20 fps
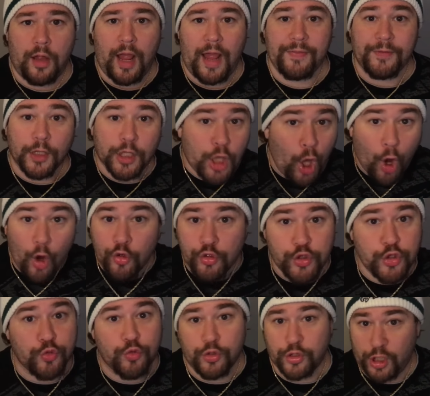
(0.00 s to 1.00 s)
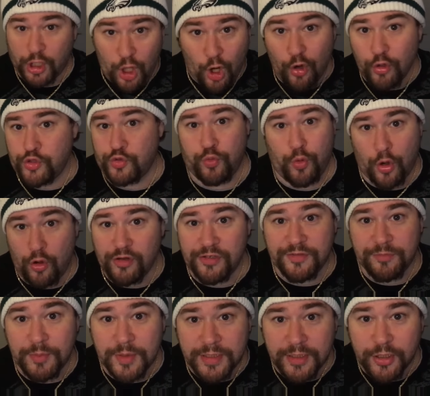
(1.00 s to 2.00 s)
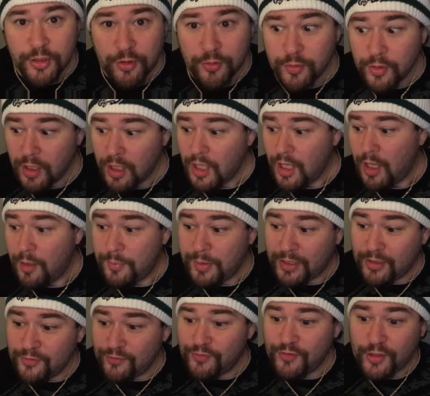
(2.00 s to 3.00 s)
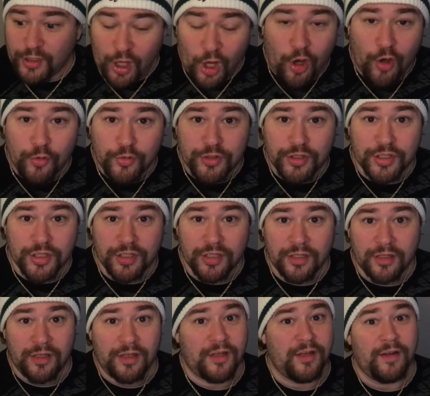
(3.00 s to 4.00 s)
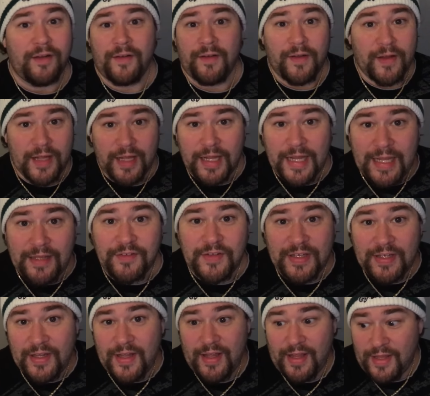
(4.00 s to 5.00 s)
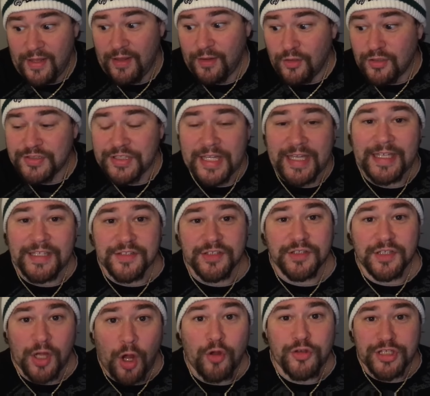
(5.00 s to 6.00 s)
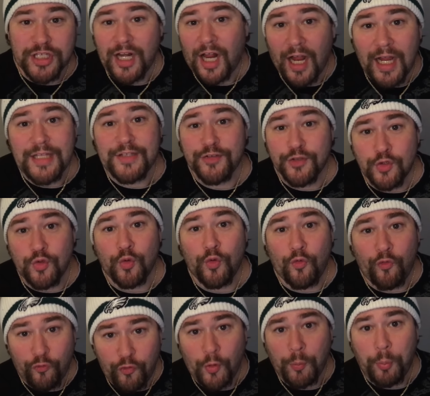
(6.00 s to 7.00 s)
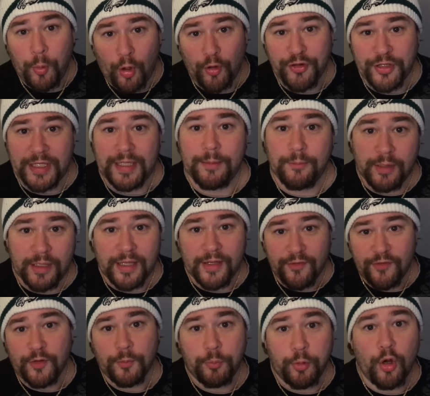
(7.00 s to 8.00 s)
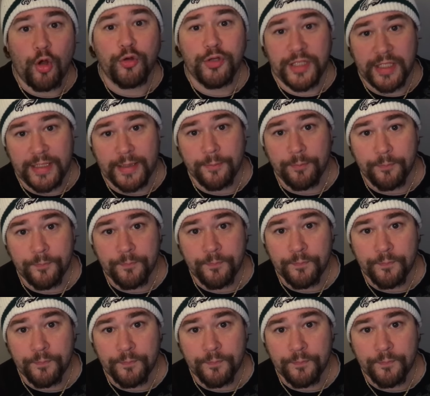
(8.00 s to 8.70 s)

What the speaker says: And the coach worries me too. Because the coach, he looks like he's coaching a high school football team against a pro team.